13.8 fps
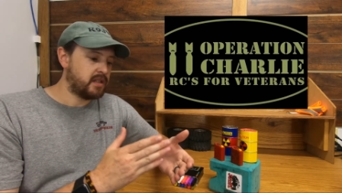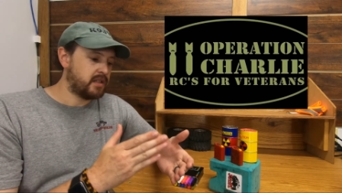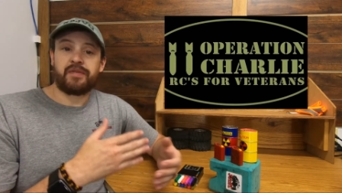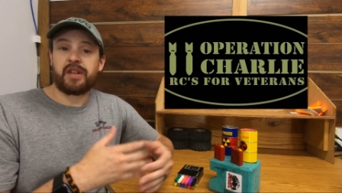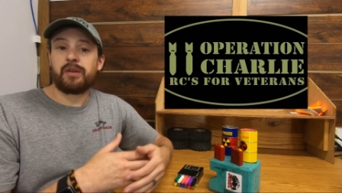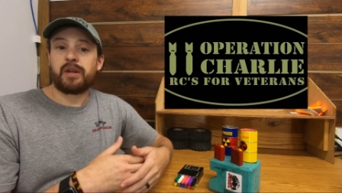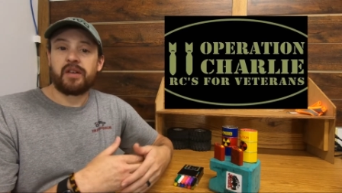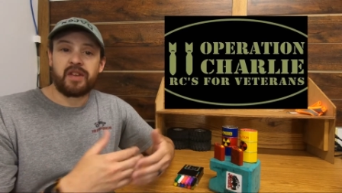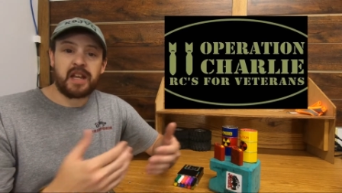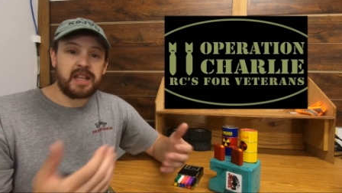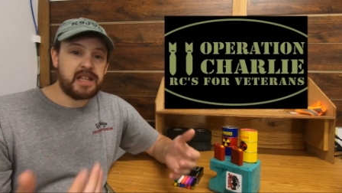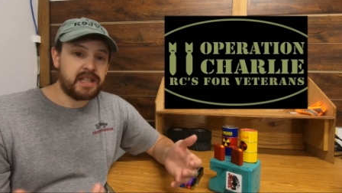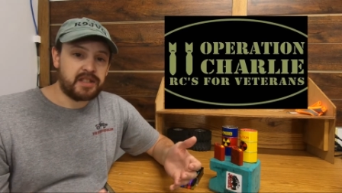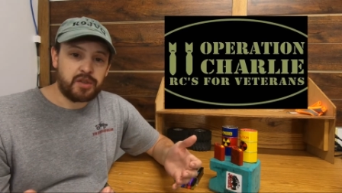If they don't have
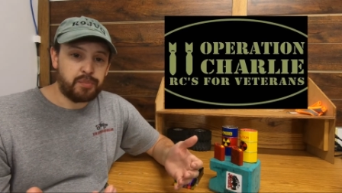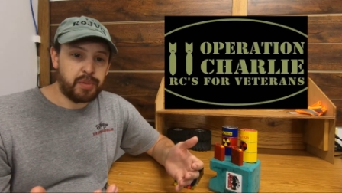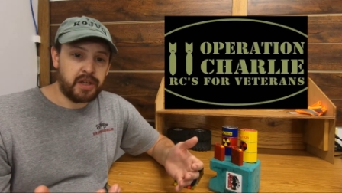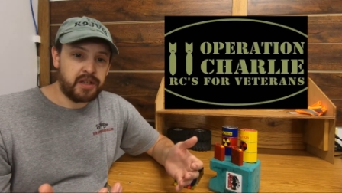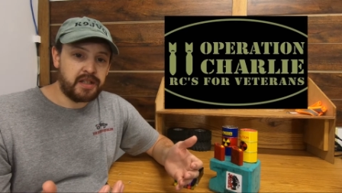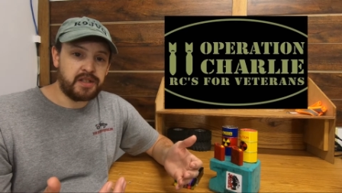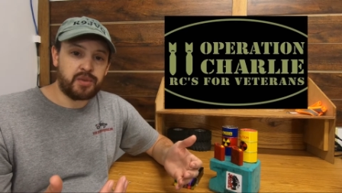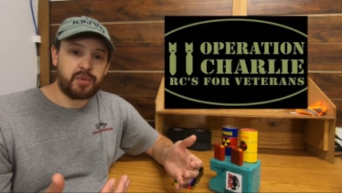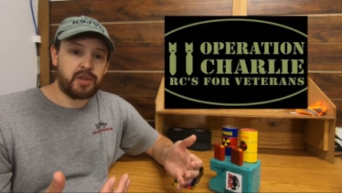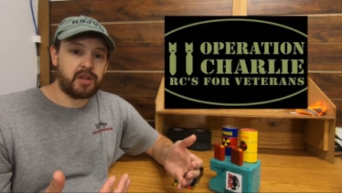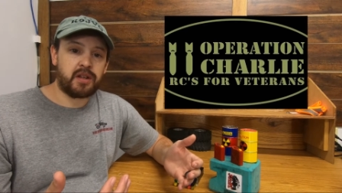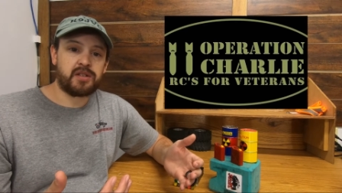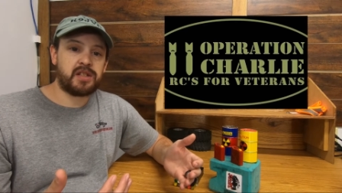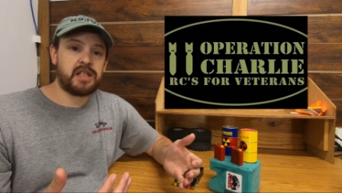any experience with
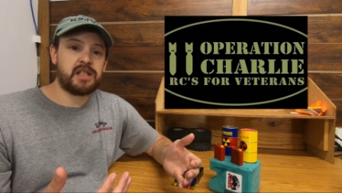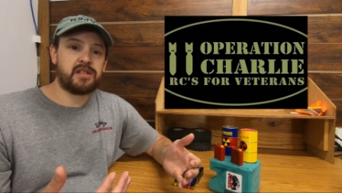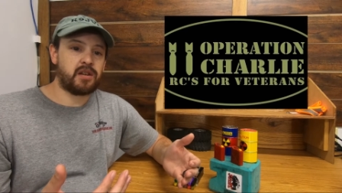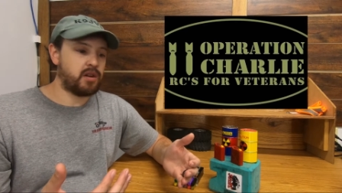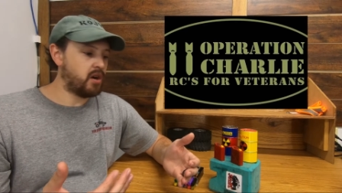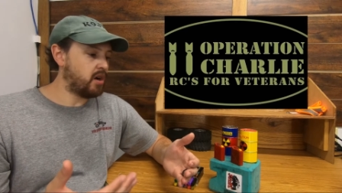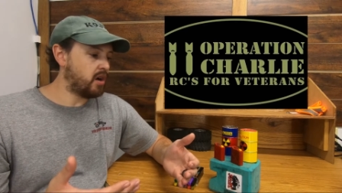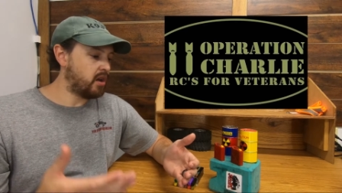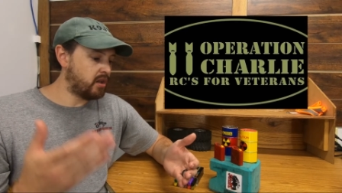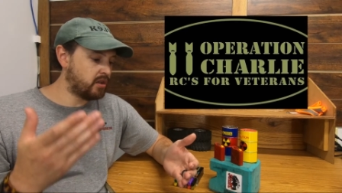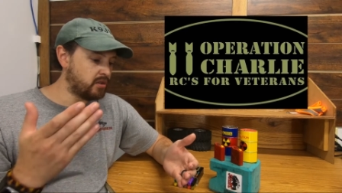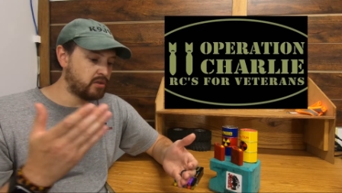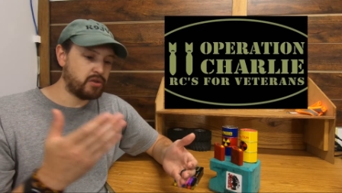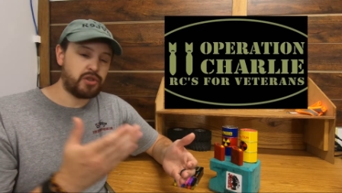RCs at all,